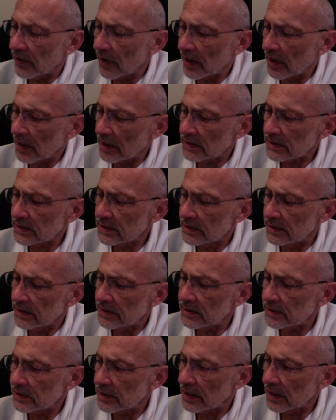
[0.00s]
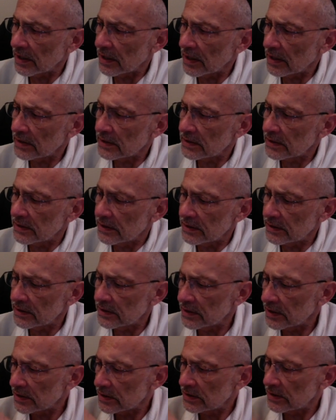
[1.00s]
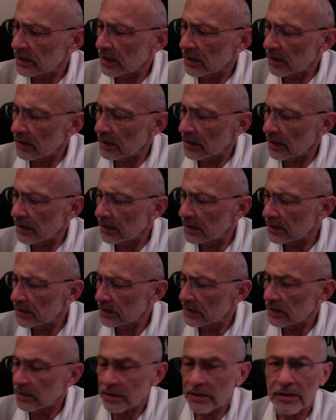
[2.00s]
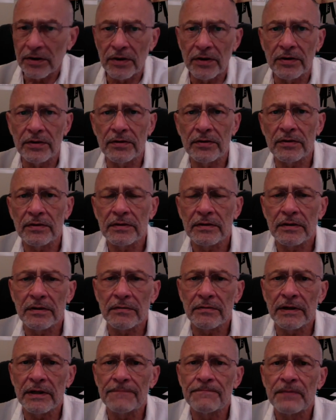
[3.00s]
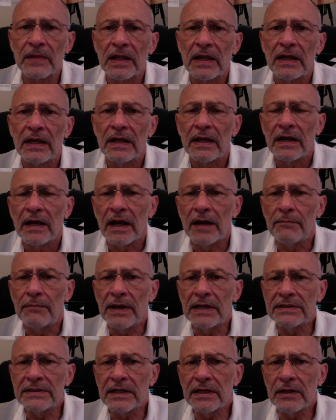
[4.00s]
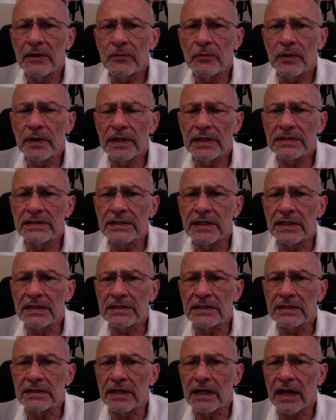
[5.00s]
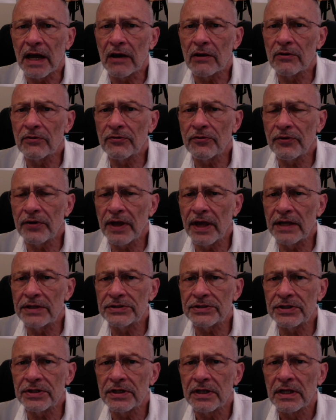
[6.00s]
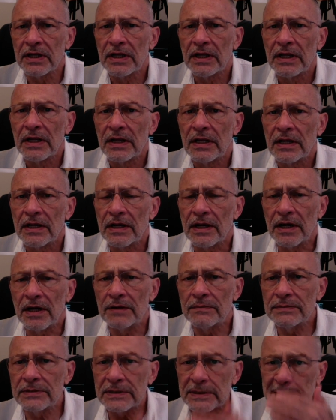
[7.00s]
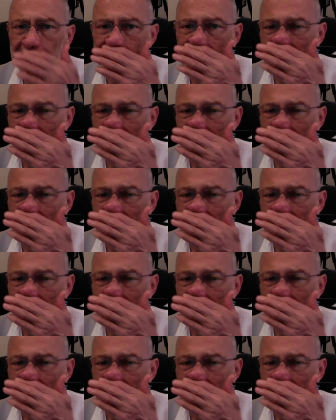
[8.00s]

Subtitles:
a husk. This is the husk, this is the shell, and this is the kernel. Okay, and basically what it says is that out of creation comes